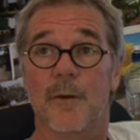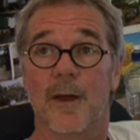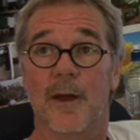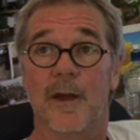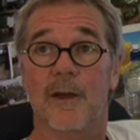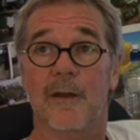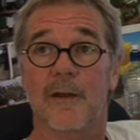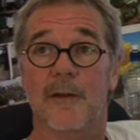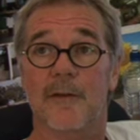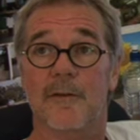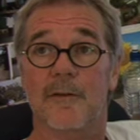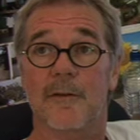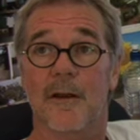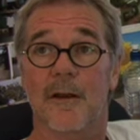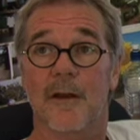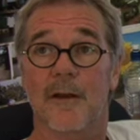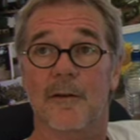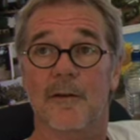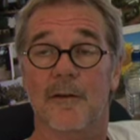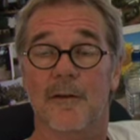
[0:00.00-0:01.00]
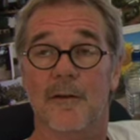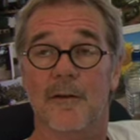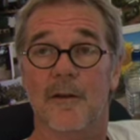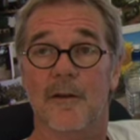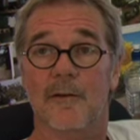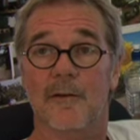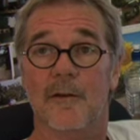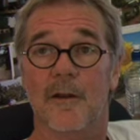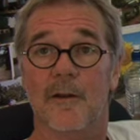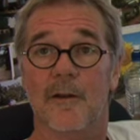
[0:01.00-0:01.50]
paddock. It's
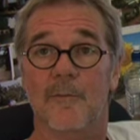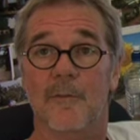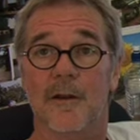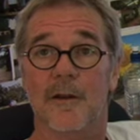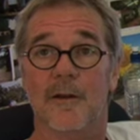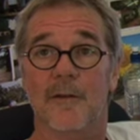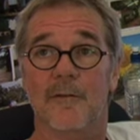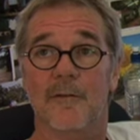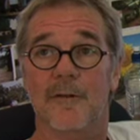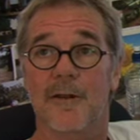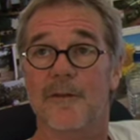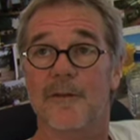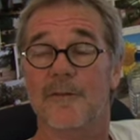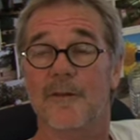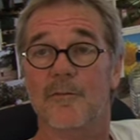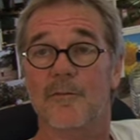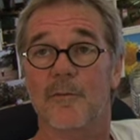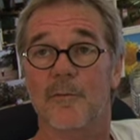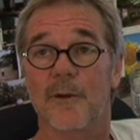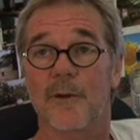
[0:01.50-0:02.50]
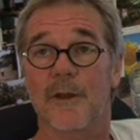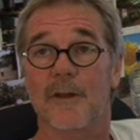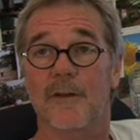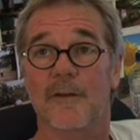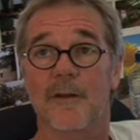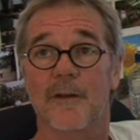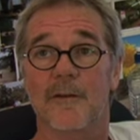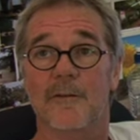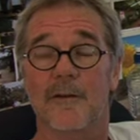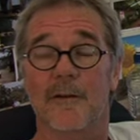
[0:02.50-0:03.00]
going to be destined for bigger
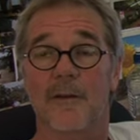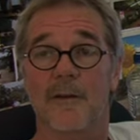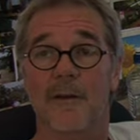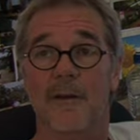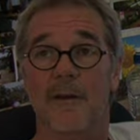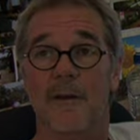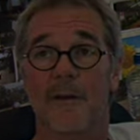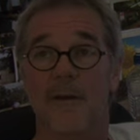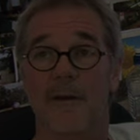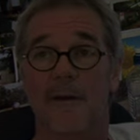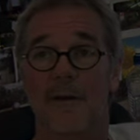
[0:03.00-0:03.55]
things, I think.